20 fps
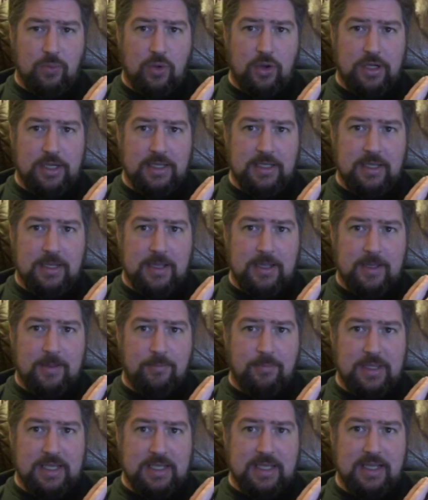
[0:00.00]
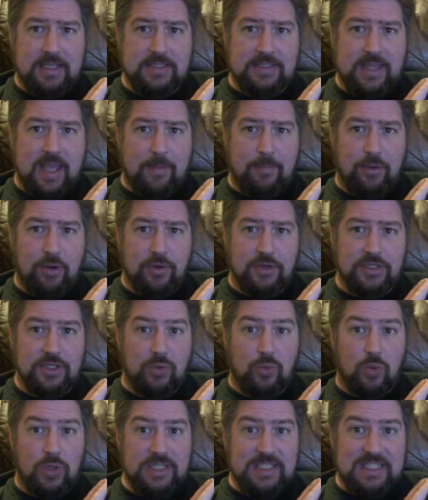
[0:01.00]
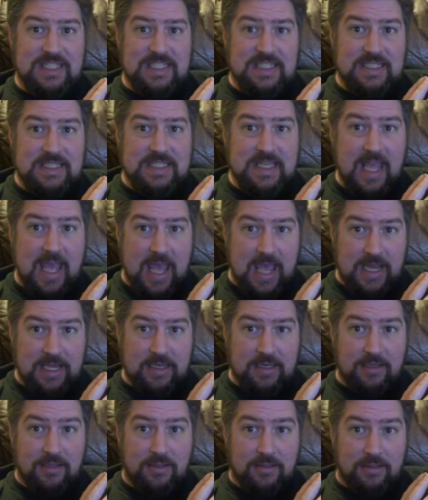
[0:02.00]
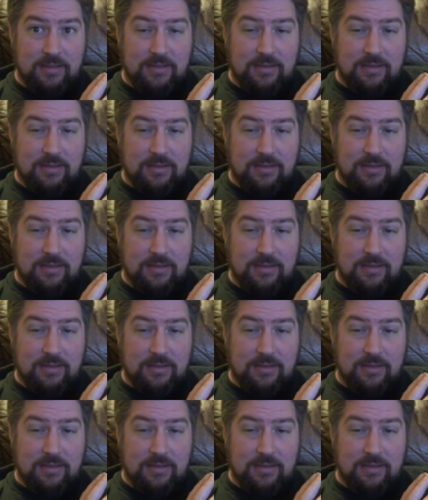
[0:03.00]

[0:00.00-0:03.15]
wanted because that person was dead.